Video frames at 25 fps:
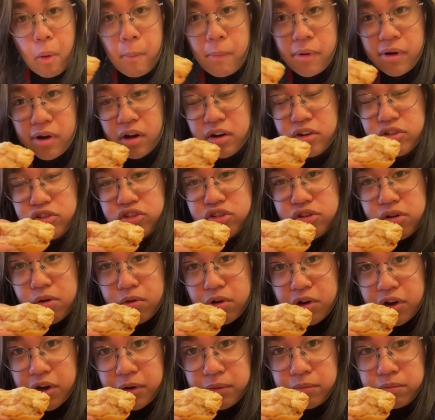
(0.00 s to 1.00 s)
my god, it's so
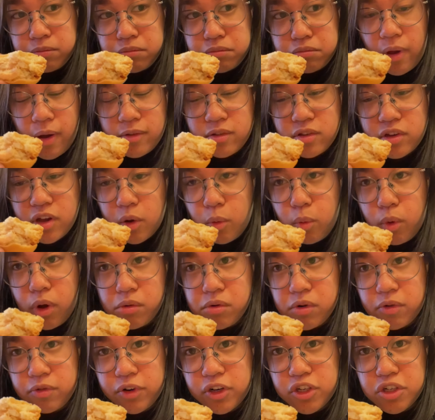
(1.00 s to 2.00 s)
good. It's like well
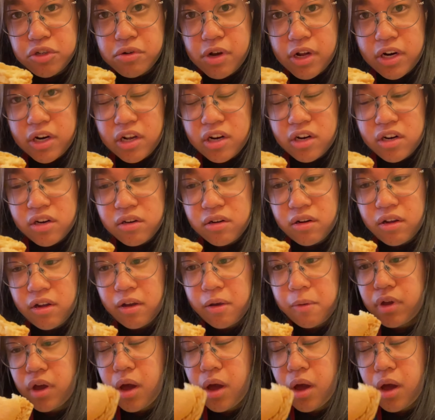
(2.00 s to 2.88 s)
refrigerated and like